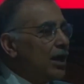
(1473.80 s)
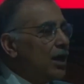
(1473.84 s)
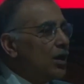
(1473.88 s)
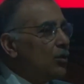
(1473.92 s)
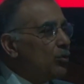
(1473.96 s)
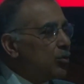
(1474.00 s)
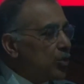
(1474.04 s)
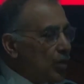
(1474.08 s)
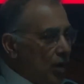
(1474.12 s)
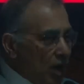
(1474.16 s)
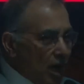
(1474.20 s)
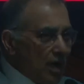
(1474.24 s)

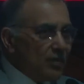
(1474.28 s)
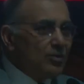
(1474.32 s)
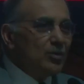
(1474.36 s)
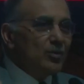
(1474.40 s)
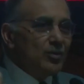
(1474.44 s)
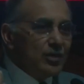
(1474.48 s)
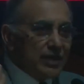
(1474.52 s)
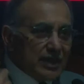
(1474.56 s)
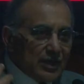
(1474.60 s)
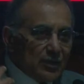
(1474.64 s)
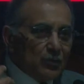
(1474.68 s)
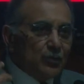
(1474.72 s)

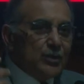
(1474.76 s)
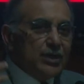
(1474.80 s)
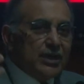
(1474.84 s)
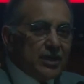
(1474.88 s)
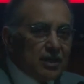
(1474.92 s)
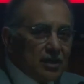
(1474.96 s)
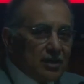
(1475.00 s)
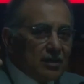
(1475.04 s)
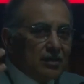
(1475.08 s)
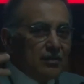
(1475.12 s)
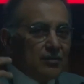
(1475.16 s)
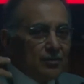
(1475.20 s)
probably we
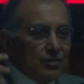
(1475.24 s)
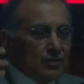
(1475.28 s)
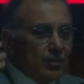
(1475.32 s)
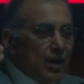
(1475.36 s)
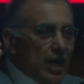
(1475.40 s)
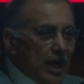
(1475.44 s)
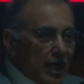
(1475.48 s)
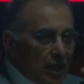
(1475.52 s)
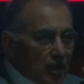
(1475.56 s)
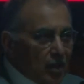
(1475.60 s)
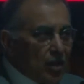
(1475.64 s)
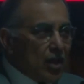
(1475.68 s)
are
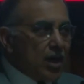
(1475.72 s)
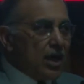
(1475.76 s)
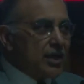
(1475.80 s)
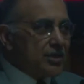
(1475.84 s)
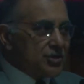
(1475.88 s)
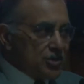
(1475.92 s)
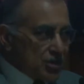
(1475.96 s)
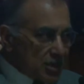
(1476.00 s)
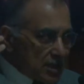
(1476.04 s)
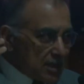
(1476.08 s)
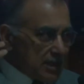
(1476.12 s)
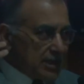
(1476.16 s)

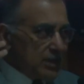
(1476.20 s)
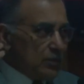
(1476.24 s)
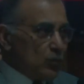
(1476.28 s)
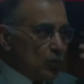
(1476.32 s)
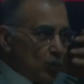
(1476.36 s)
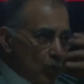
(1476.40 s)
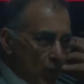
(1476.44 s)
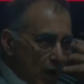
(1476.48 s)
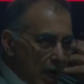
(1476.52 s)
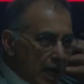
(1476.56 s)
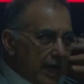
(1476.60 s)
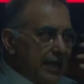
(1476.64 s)
biologically
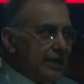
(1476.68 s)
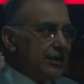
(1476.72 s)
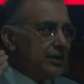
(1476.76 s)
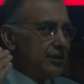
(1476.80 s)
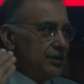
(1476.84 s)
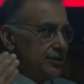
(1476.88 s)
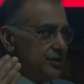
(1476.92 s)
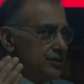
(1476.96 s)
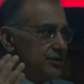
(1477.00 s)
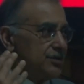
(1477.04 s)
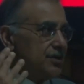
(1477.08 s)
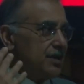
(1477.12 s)

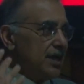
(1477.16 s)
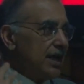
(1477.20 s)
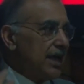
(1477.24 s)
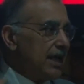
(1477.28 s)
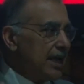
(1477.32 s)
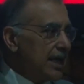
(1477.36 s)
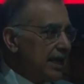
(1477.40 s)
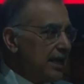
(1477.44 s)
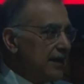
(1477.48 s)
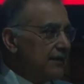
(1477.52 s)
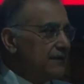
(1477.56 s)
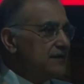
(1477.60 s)
wired to
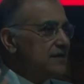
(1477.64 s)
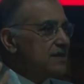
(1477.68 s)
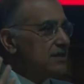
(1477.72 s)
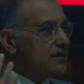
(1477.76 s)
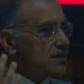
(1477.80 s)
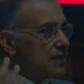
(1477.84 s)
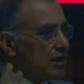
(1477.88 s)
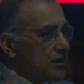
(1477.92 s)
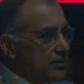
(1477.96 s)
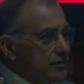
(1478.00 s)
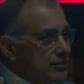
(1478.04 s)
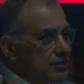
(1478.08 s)
have
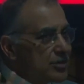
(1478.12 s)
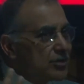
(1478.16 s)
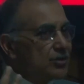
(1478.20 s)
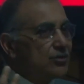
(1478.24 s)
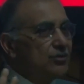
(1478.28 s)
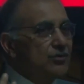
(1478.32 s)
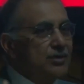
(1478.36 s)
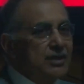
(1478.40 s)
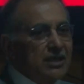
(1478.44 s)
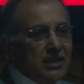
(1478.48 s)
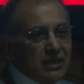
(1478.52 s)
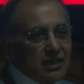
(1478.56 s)
some
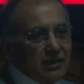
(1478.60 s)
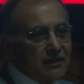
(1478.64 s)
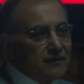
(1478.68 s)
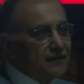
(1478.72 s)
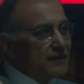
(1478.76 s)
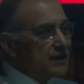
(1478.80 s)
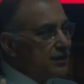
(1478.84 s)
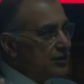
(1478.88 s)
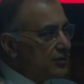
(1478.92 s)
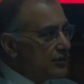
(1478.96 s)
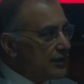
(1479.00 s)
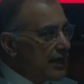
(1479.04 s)
degree of
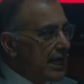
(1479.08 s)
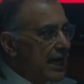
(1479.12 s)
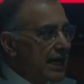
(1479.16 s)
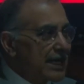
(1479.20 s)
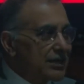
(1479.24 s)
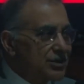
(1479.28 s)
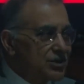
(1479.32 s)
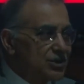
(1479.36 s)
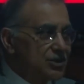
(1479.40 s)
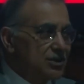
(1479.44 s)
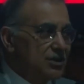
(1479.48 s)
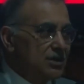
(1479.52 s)

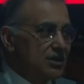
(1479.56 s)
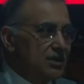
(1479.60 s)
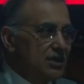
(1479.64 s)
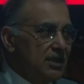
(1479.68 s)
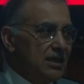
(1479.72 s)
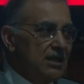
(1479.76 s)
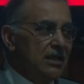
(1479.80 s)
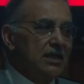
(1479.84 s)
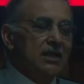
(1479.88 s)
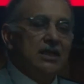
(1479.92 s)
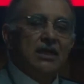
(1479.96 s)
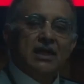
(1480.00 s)
interaction,
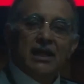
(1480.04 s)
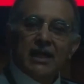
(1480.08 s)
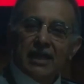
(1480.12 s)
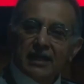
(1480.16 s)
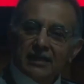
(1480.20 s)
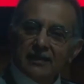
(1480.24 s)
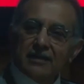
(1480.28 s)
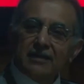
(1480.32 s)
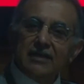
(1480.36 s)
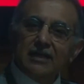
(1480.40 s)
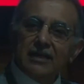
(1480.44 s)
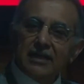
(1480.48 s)

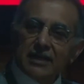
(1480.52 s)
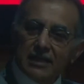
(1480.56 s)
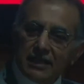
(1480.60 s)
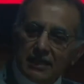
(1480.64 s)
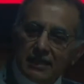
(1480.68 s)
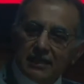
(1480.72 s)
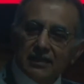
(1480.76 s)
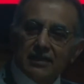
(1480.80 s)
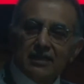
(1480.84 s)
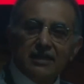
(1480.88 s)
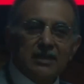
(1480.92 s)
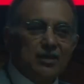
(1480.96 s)
and the
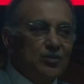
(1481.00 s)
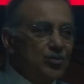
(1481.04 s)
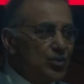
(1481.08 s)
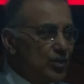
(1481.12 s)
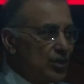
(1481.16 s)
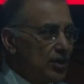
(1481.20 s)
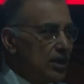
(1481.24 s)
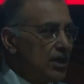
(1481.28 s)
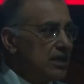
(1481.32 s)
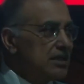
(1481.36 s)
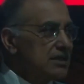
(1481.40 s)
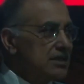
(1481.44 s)
healing
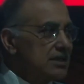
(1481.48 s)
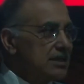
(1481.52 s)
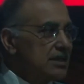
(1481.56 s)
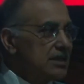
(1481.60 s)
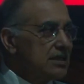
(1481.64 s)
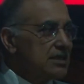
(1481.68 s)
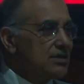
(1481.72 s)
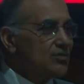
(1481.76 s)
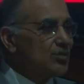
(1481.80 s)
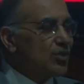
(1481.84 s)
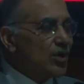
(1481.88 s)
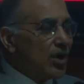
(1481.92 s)

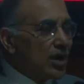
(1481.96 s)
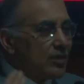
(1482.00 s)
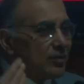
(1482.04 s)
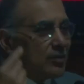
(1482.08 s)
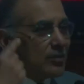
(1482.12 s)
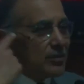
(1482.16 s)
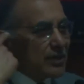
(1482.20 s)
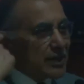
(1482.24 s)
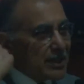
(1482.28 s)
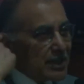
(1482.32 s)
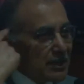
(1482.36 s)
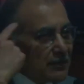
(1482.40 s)
process
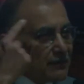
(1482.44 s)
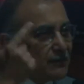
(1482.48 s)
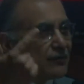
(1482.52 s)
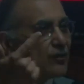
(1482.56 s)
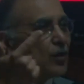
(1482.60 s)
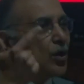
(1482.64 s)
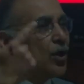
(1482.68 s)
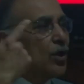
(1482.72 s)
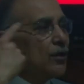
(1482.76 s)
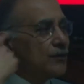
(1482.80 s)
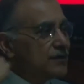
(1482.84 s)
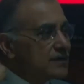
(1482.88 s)
probably
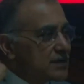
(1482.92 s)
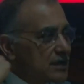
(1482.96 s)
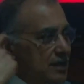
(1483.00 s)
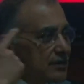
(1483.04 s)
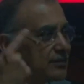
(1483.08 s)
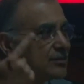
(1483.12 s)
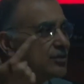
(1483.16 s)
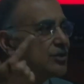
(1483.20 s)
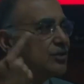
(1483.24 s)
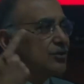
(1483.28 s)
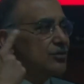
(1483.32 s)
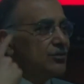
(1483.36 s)
involves
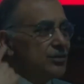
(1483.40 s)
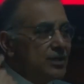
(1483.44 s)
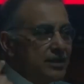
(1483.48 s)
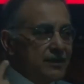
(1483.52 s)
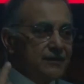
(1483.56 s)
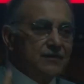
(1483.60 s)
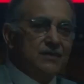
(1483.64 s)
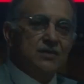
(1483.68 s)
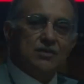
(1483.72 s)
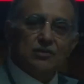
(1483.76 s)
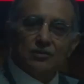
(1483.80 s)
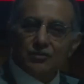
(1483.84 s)
some degree
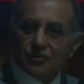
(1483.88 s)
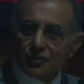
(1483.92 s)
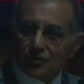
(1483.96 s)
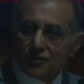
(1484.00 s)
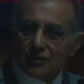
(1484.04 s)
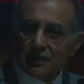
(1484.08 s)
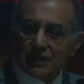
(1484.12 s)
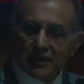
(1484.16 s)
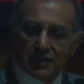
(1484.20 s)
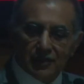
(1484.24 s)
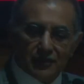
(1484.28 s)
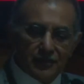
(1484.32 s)
of
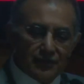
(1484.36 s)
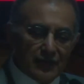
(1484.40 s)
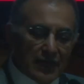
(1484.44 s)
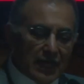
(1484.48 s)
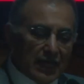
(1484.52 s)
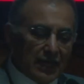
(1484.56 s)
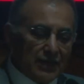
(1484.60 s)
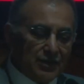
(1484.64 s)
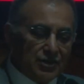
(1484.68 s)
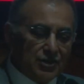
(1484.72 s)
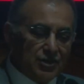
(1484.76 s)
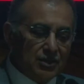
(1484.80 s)
social
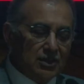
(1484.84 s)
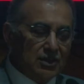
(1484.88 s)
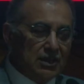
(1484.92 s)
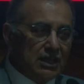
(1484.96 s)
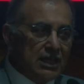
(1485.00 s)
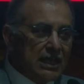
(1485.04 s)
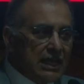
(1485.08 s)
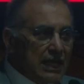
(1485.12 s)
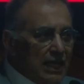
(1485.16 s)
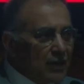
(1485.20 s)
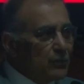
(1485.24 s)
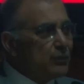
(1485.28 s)
interaction.
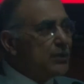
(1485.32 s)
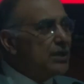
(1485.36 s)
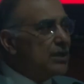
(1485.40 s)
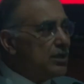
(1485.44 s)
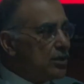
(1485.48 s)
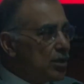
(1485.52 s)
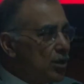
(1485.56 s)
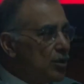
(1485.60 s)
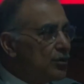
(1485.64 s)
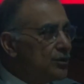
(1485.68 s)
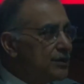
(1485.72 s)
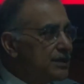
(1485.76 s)
And we
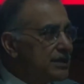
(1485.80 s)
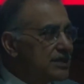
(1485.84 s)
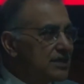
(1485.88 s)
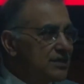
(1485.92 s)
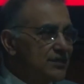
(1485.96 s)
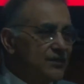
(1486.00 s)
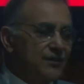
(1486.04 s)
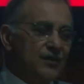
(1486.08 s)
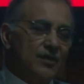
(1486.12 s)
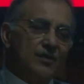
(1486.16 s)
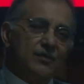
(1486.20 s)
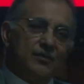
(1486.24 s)
know this
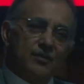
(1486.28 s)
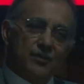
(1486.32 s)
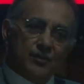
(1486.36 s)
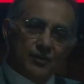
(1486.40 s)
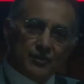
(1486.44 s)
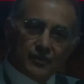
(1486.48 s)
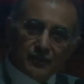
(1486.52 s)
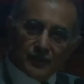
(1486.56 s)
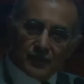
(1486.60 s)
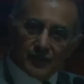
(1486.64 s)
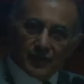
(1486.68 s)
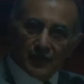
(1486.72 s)
from
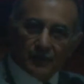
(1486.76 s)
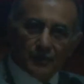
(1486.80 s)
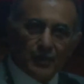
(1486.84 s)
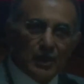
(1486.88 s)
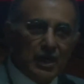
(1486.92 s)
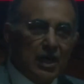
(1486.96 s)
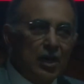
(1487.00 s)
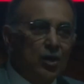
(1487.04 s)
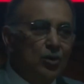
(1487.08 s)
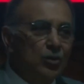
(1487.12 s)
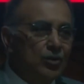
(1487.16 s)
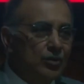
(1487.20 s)
the
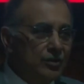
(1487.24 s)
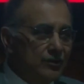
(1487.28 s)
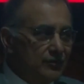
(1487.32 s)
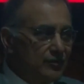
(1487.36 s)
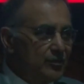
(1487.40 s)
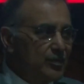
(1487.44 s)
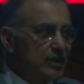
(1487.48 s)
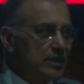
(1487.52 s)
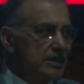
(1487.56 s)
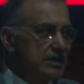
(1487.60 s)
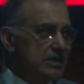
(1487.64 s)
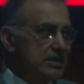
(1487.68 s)
power of
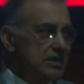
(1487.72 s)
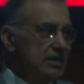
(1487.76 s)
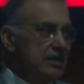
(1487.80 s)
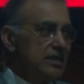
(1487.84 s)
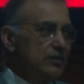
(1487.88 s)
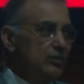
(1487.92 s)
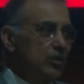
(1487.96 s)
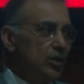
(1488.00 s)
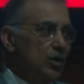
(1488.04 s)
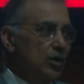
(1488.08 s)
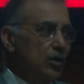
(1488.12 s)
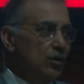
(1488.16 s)

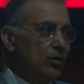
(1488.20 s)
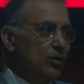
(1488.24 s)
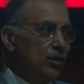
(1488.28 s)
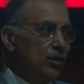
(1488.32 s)
placebo.